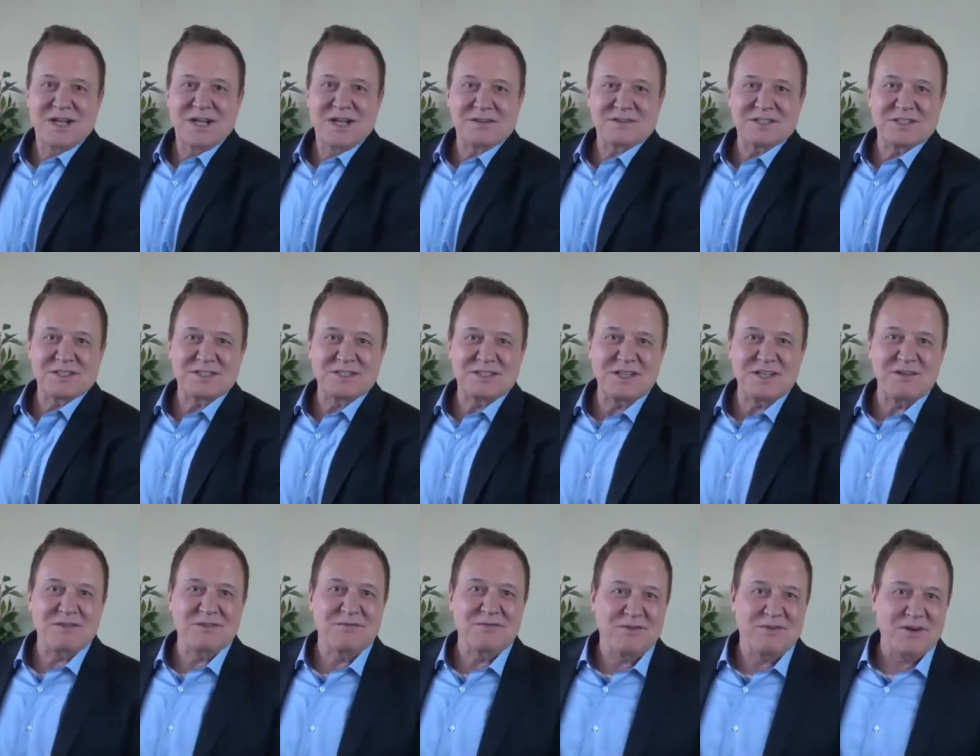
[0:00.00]
to
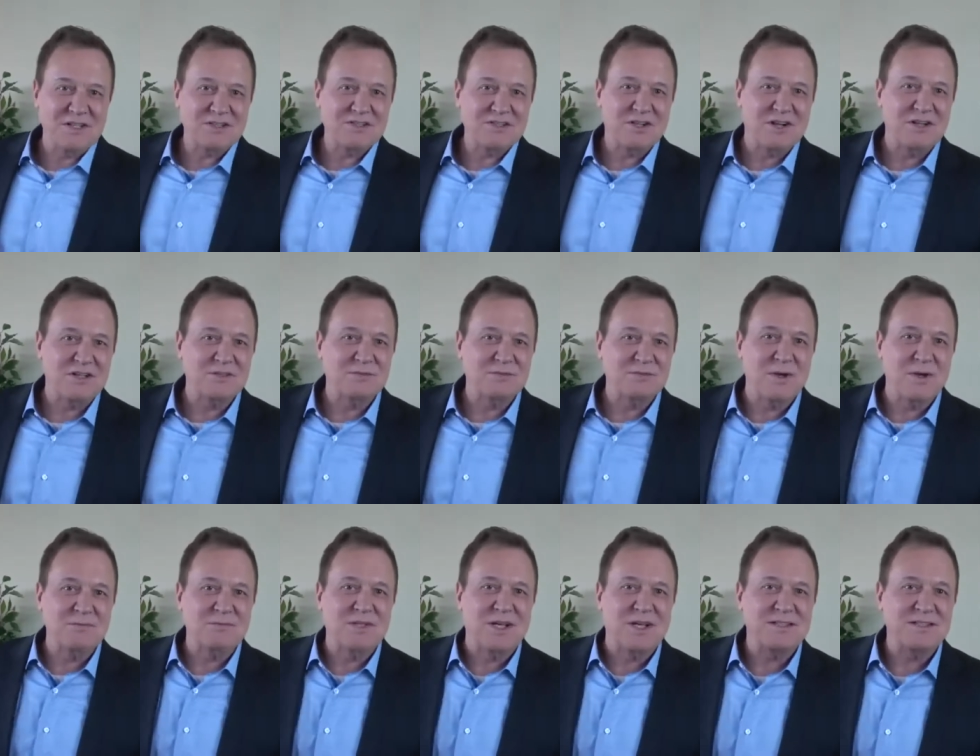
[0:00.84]
Stephen Futch on his
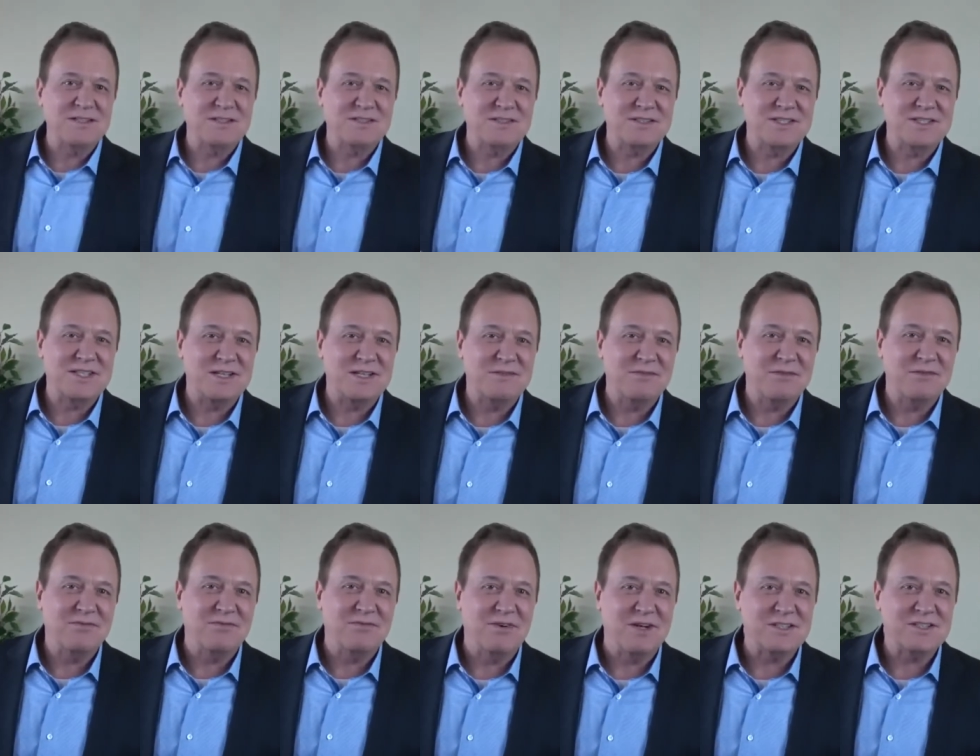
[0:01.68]
website, Stephen
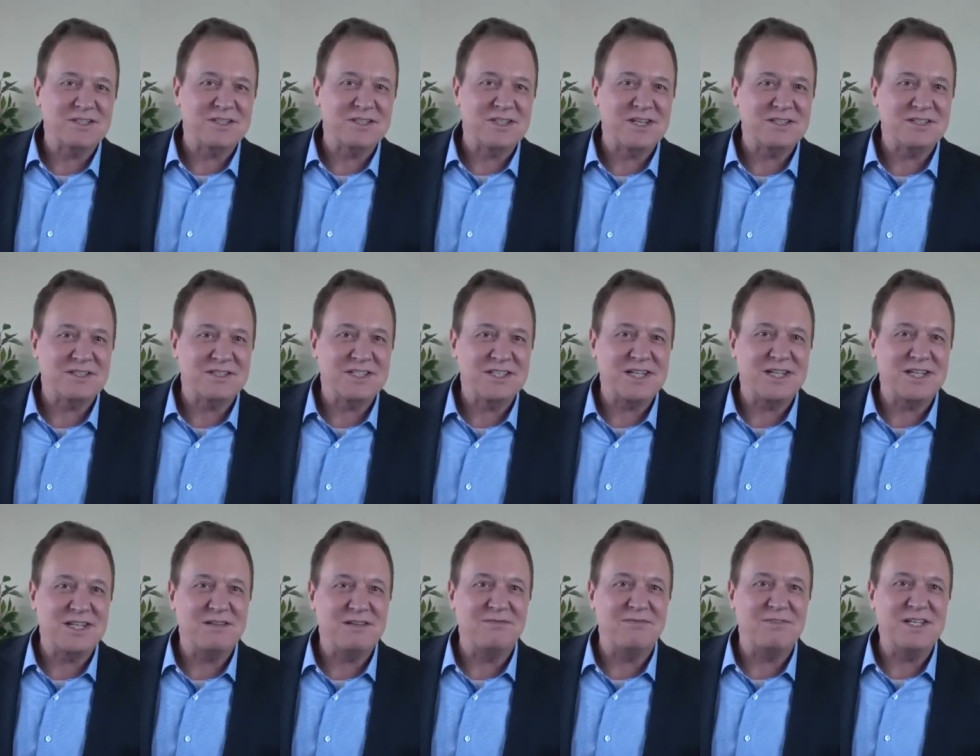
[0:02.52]
Futch,
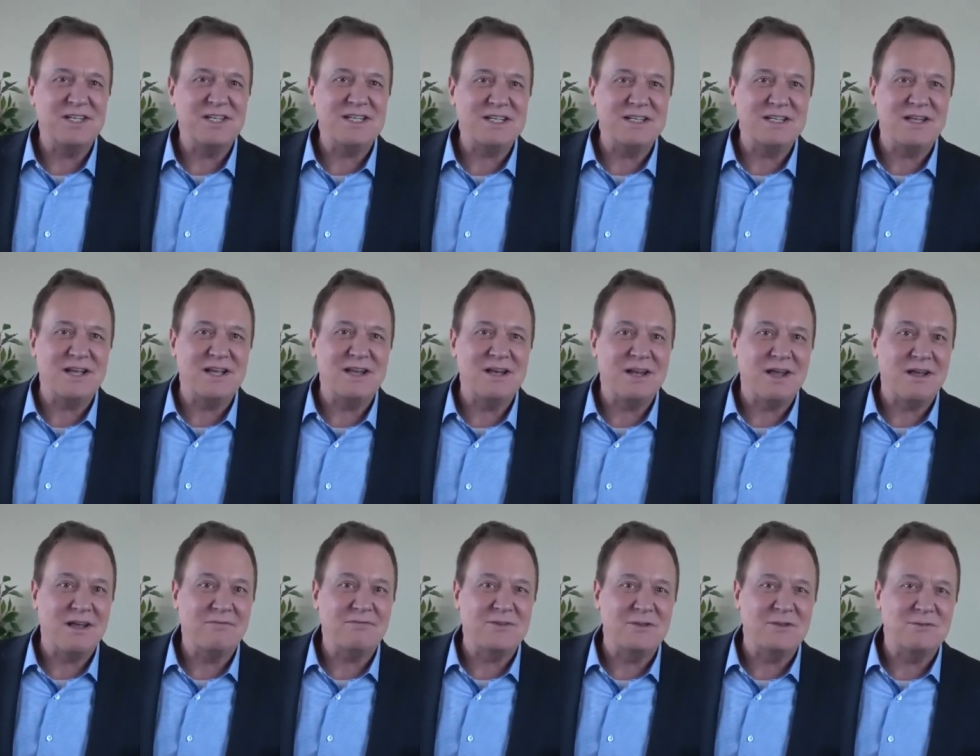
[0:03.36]

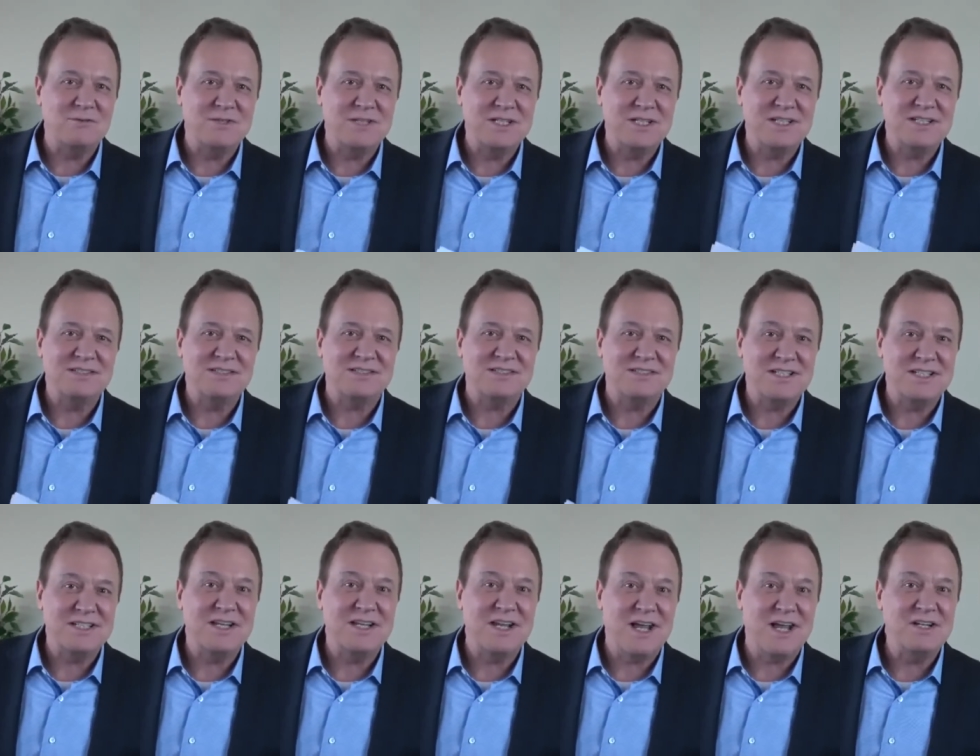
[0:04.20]

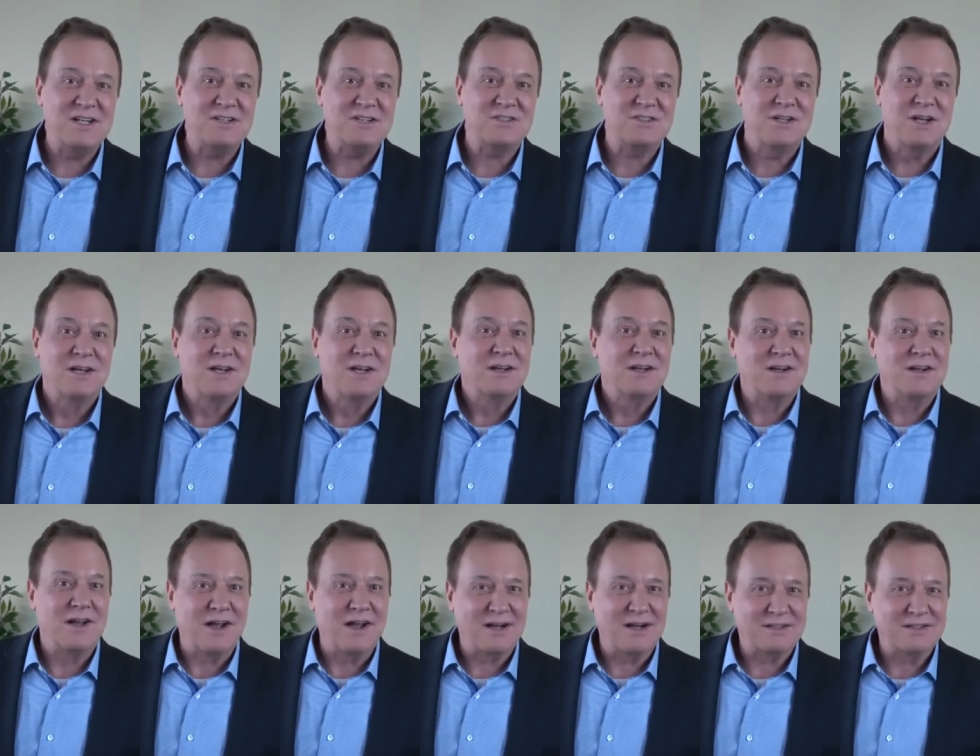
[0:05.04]

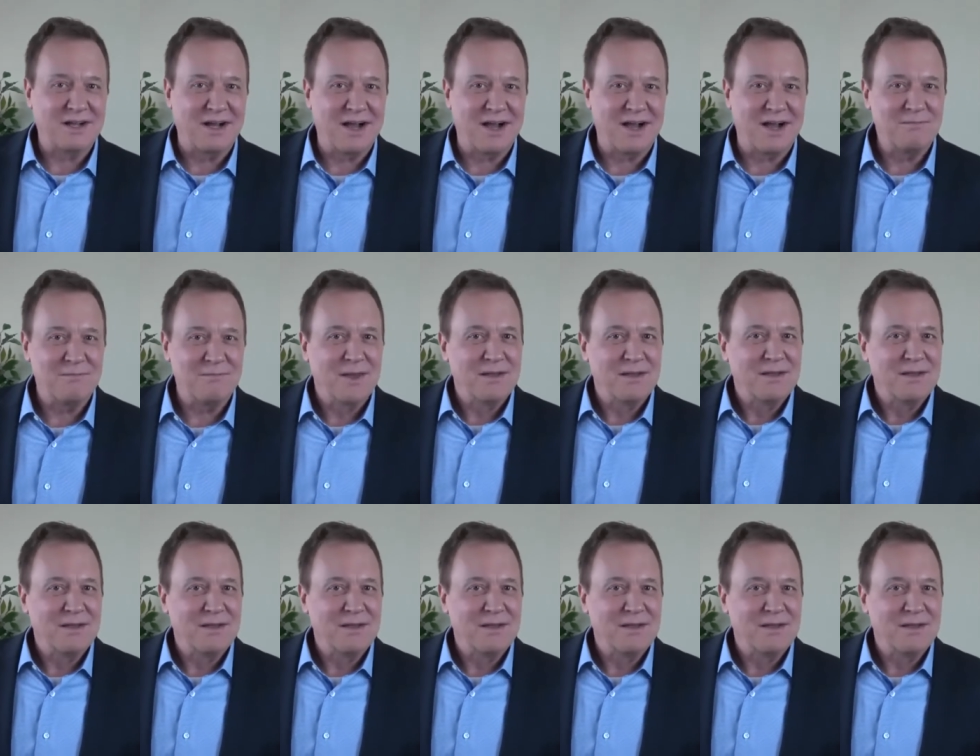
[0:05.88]
STEVENFUTCH.com,